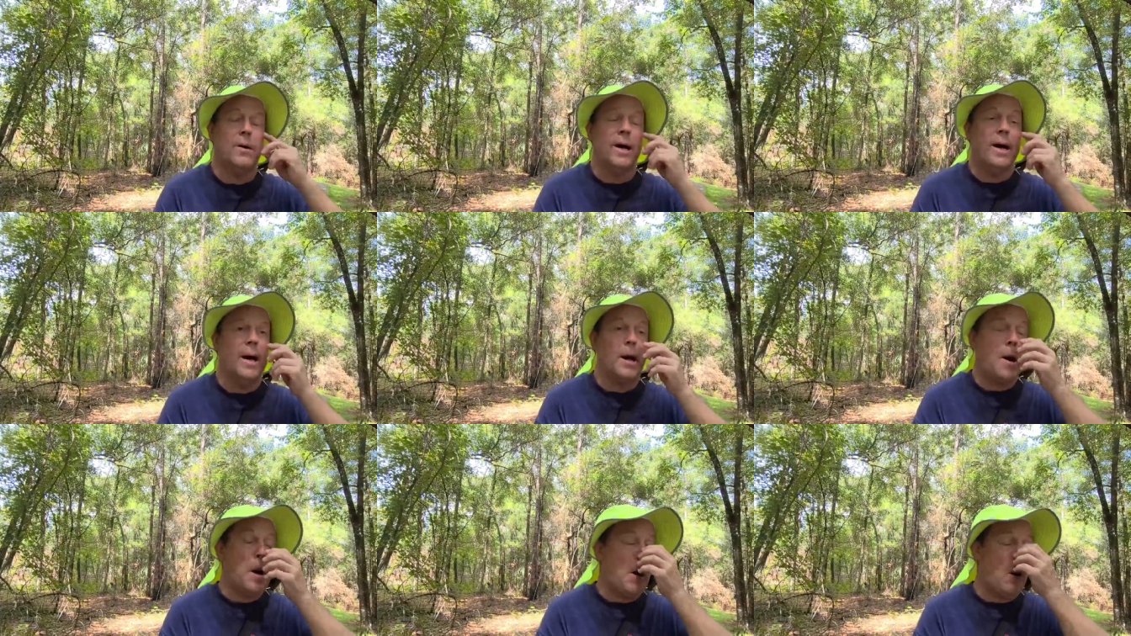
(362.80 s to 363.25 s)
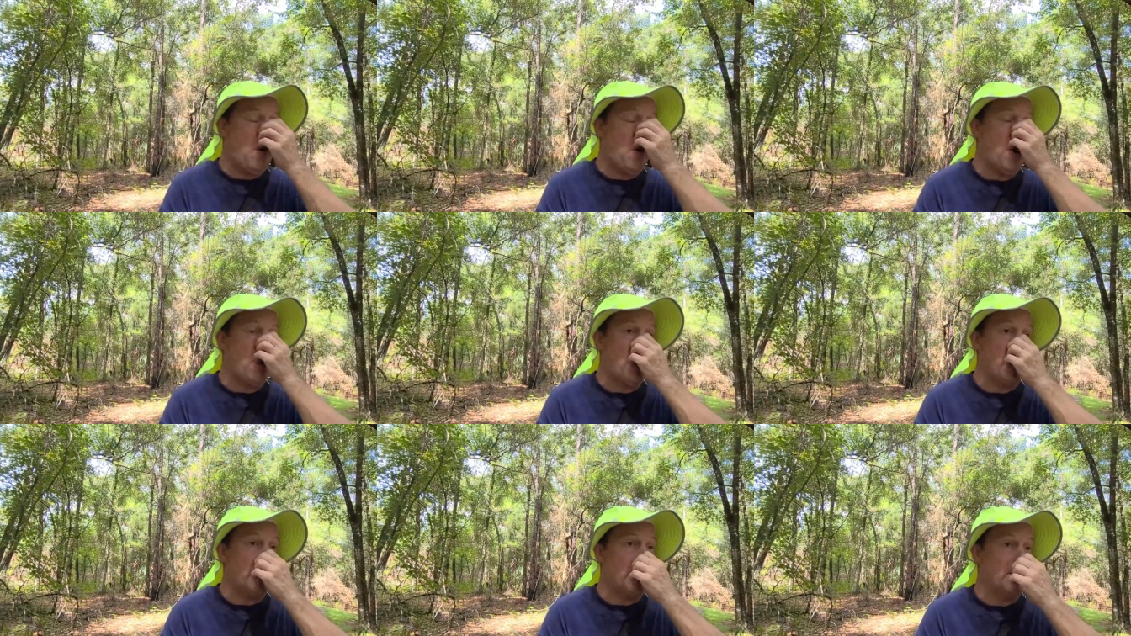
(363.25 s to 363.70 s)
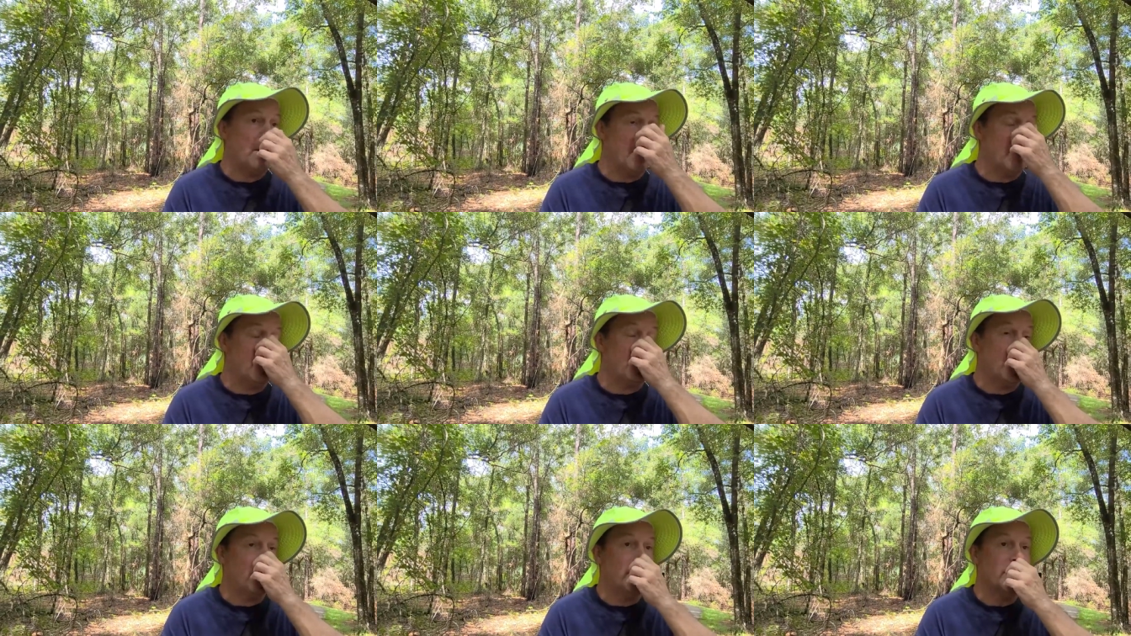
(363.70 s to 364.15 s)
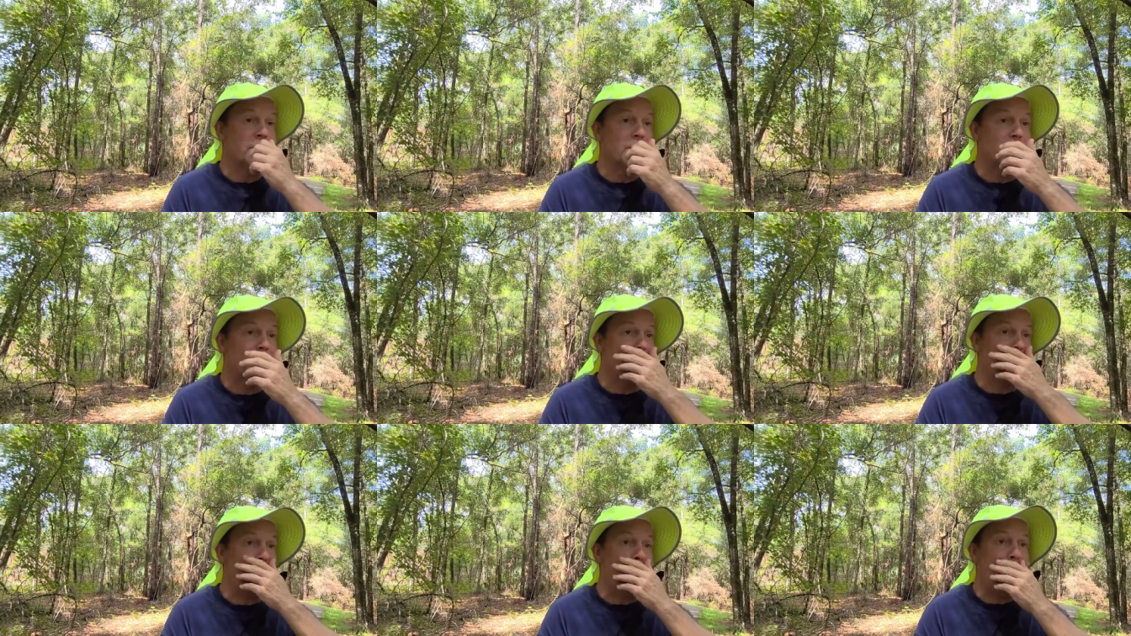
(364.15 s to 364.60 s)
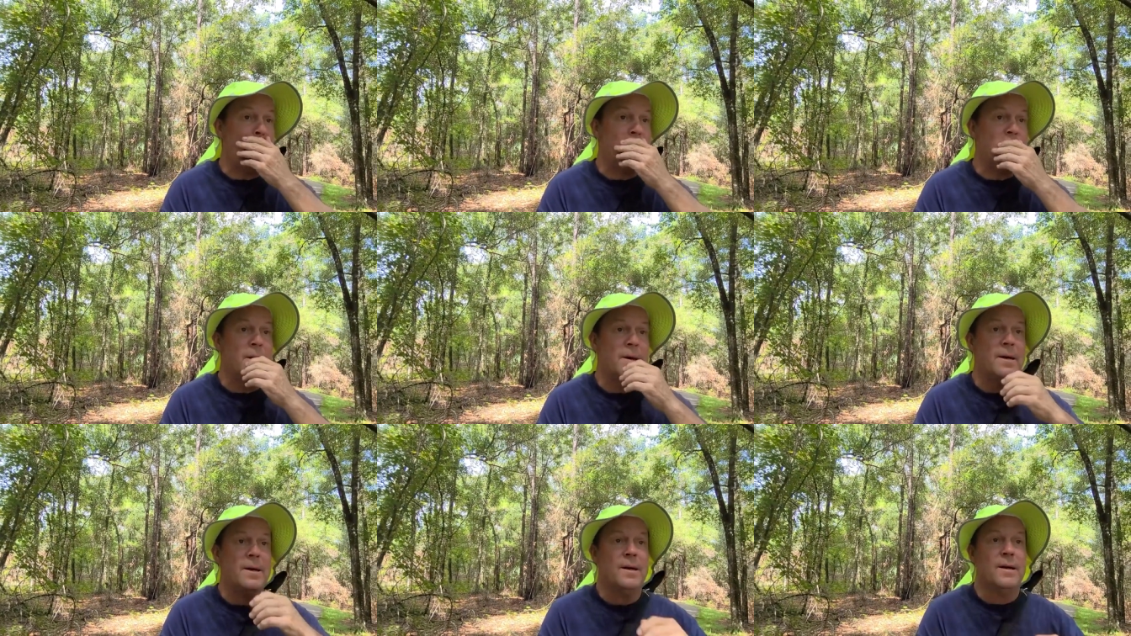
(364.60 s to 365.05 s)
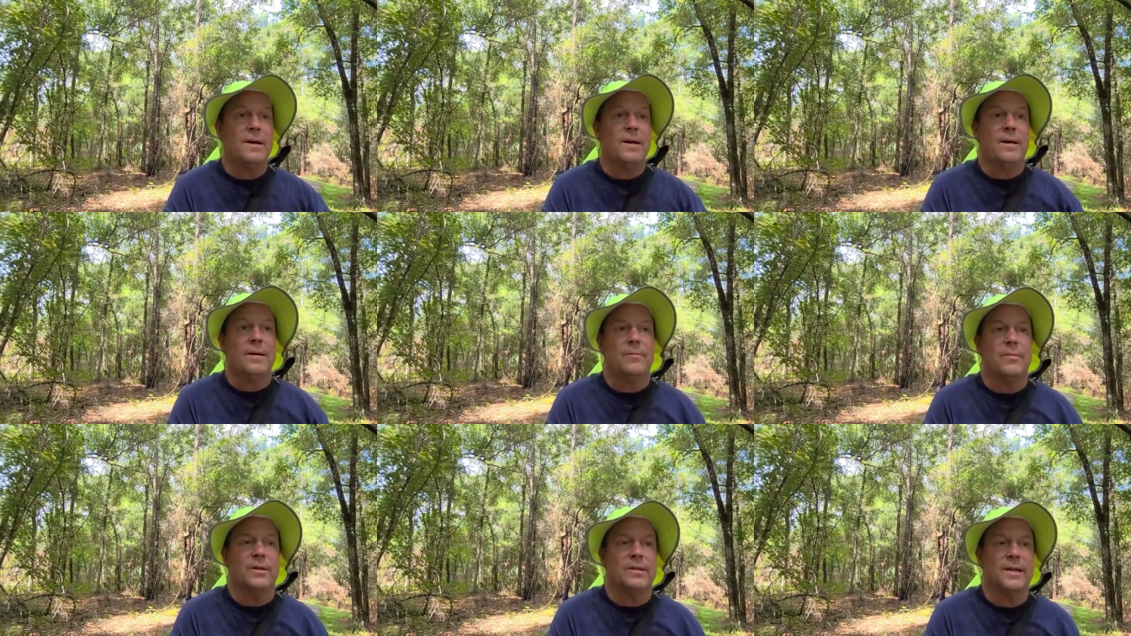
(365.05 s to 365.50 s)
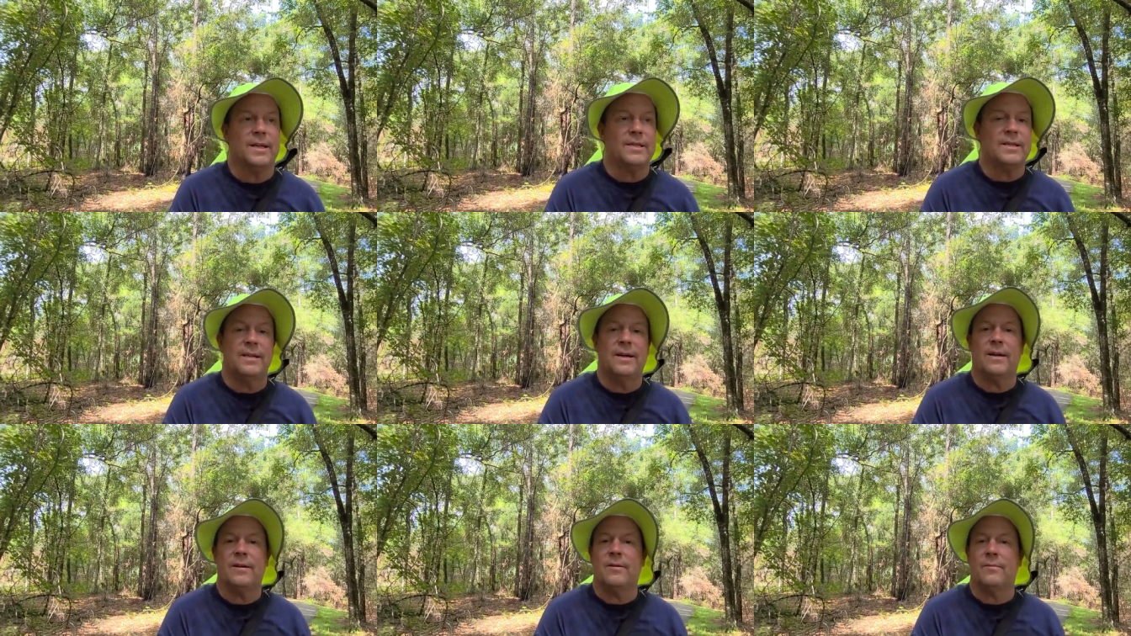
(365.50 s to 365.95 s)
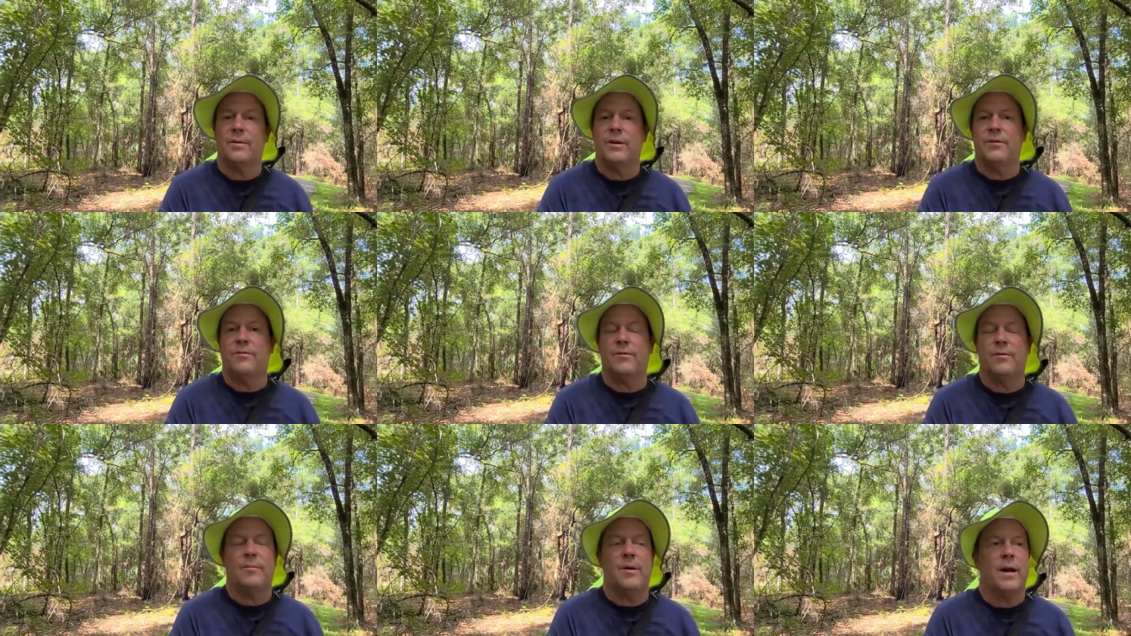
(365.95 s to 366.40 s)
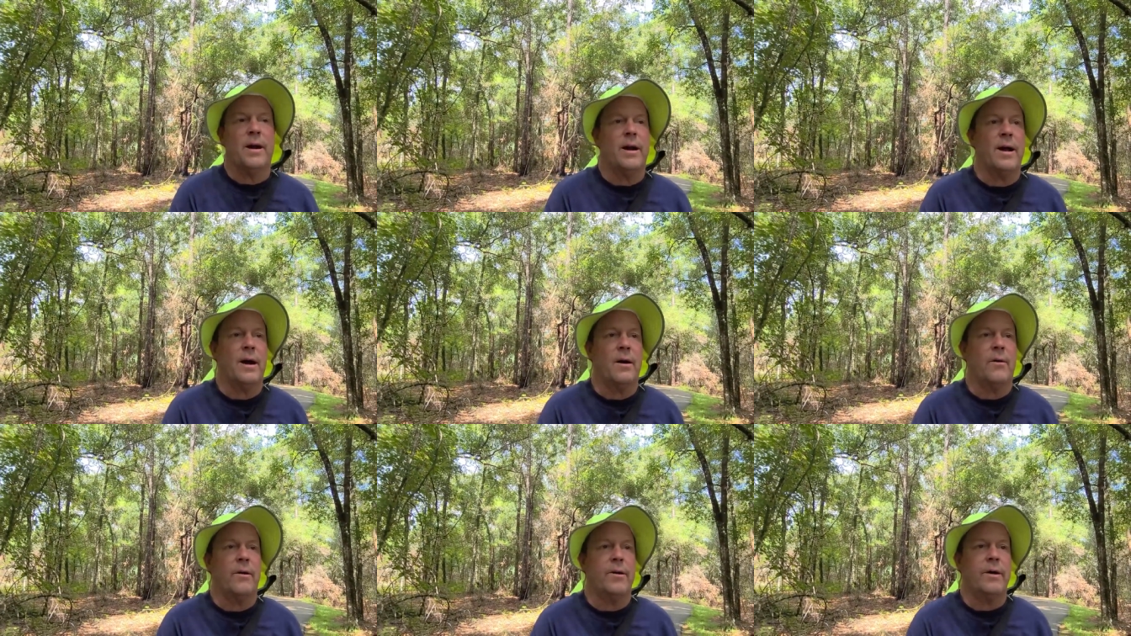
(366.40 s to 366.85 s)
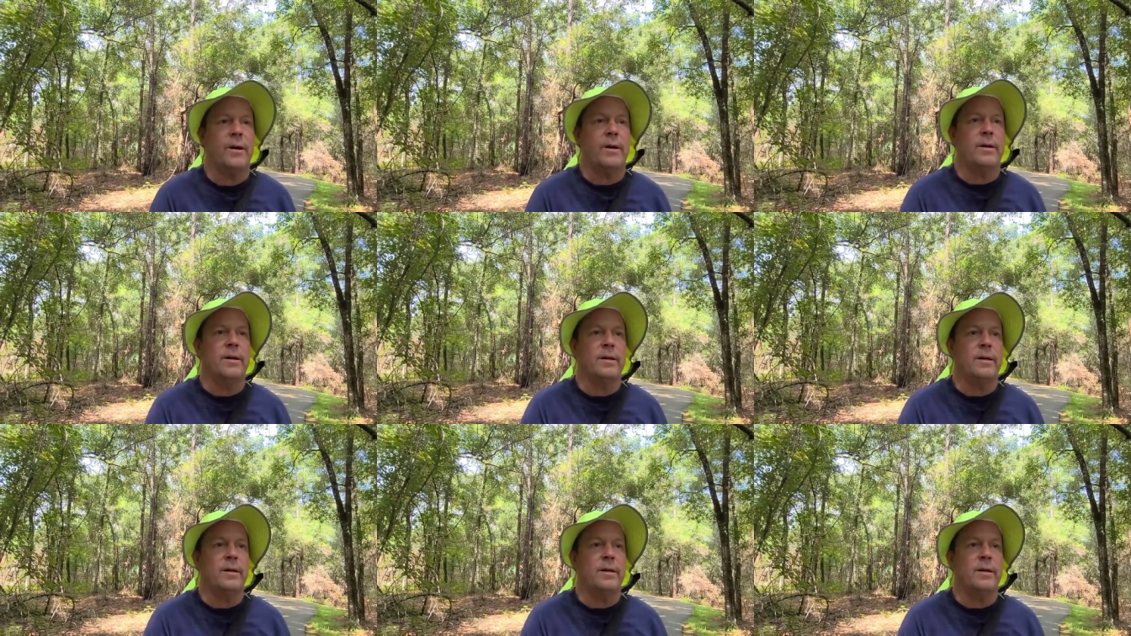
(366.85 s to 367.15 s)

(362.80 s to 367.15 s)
back when we uh, when we turn around. But that's not going to be for about an hour yet.